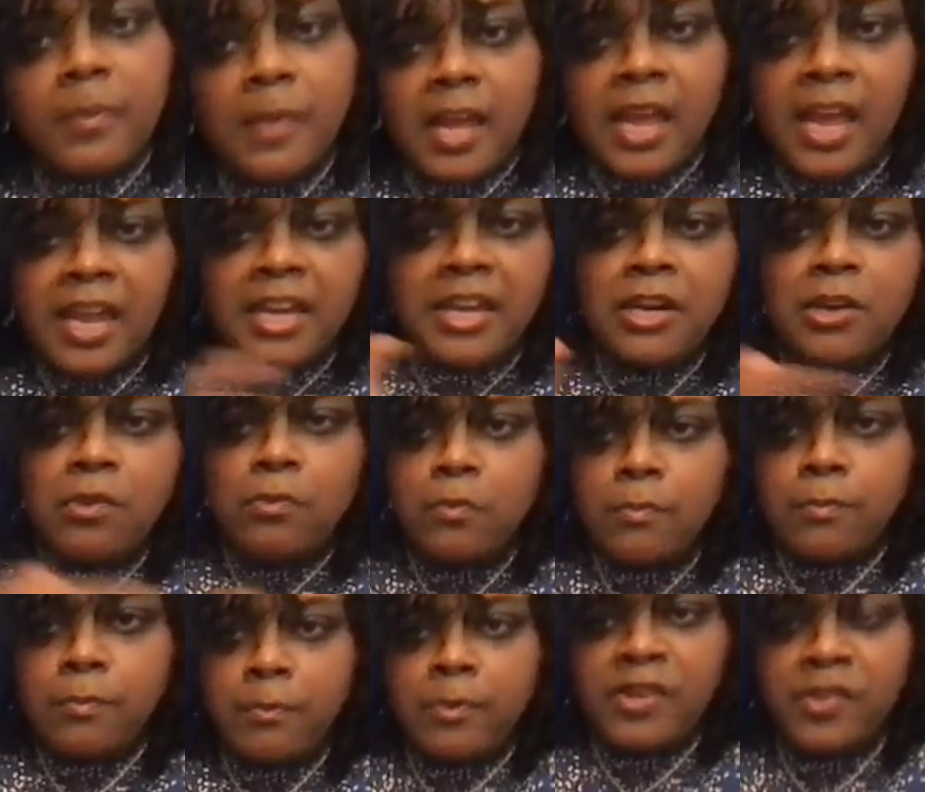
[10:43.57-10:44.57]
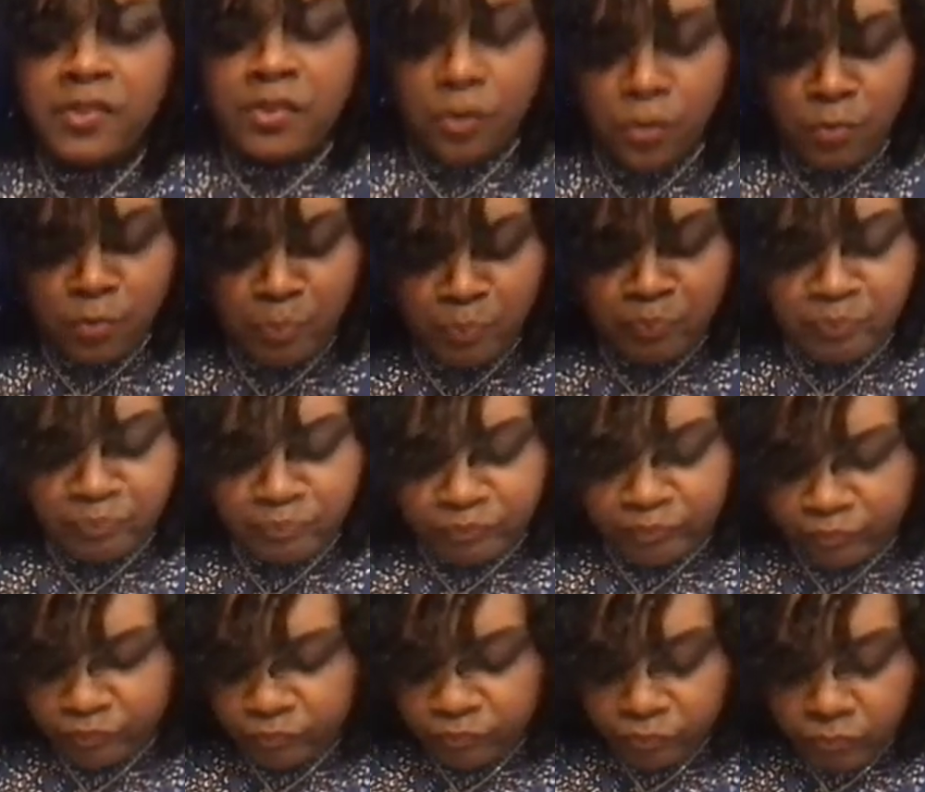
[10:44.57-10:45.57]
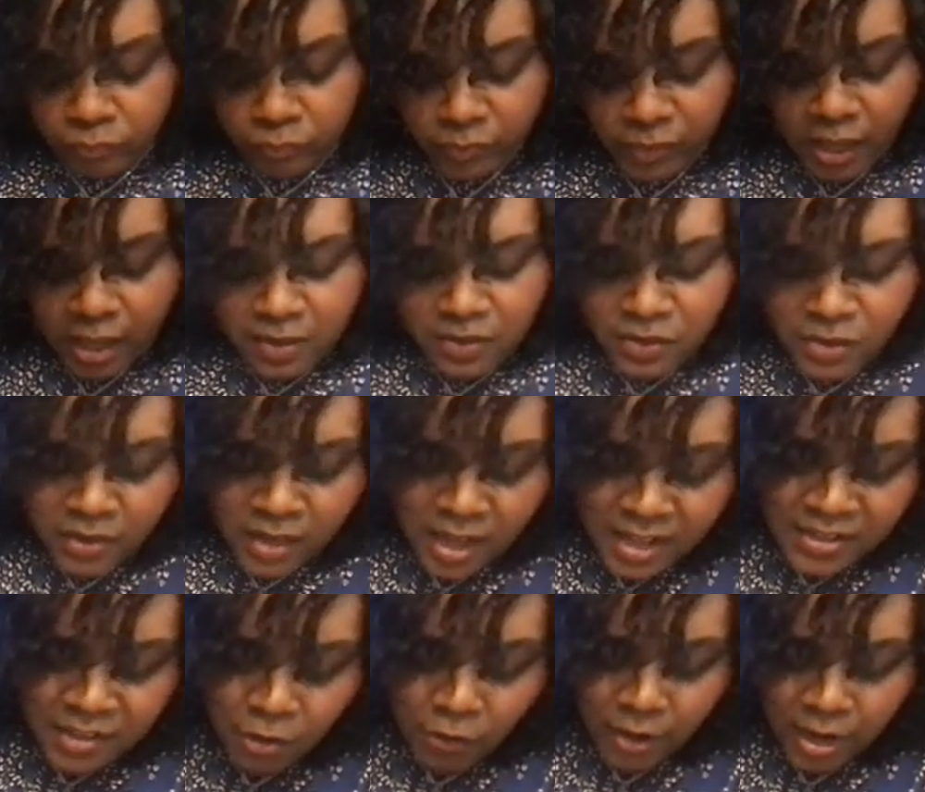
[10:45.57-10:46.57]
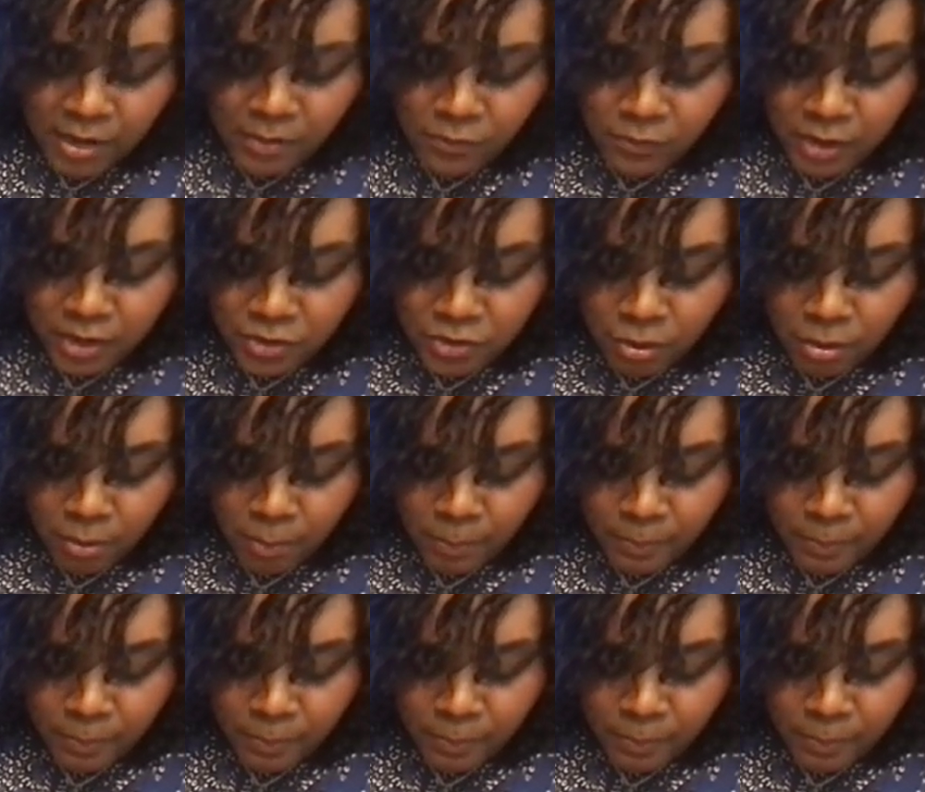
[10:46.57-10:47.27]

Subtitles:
and it'll resume. So that's a great feature.